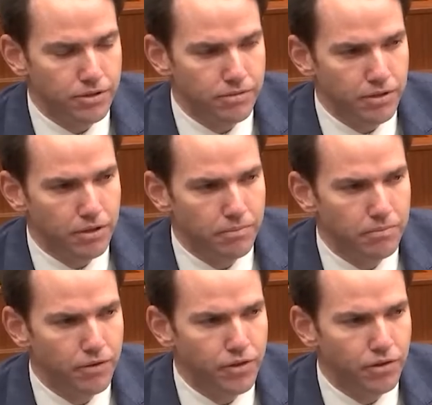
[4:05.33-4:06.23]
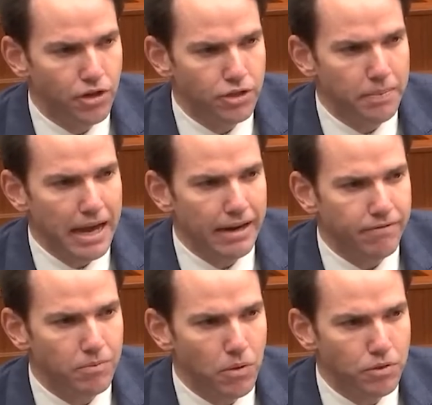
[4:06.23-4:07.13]
which is you know moving the launch
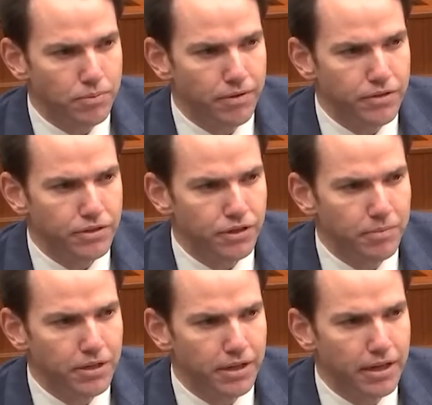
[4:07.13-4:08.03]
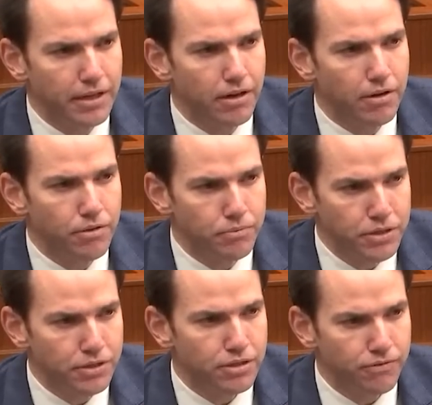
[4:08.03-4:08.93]
back from what was previously communicated, are
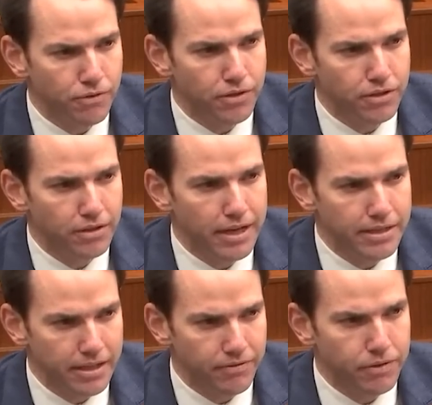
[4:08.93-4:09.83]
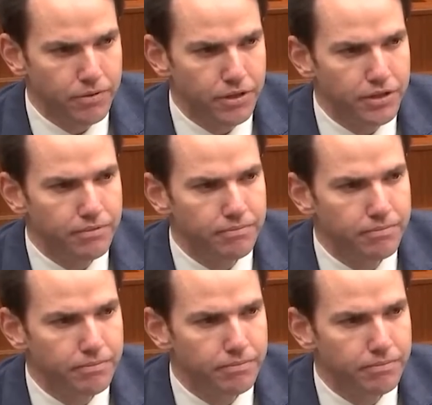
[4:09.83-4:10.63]
the reasons for the delay safety related?